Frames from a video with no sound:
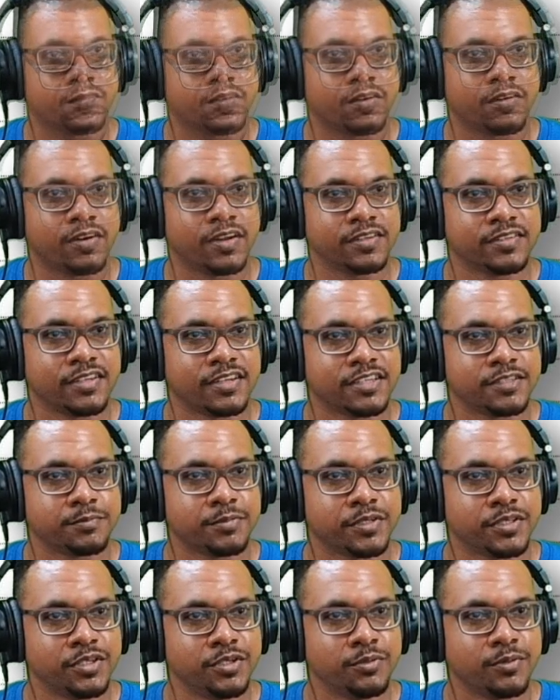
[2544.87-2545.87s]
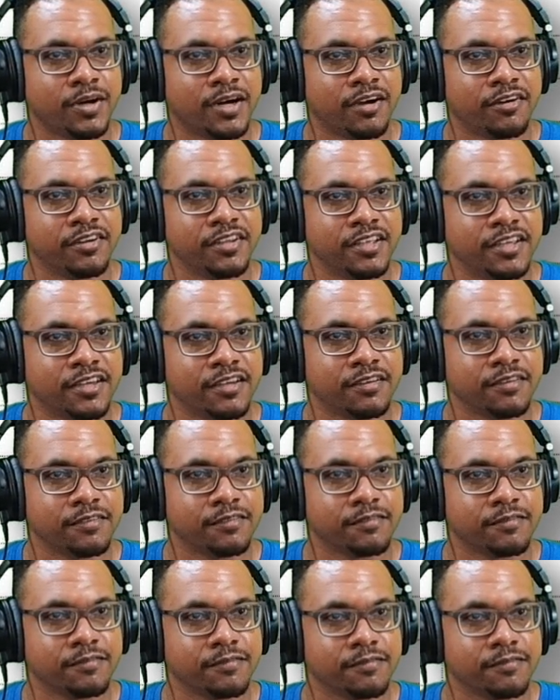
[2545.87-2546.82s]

All right, so let's put QR here.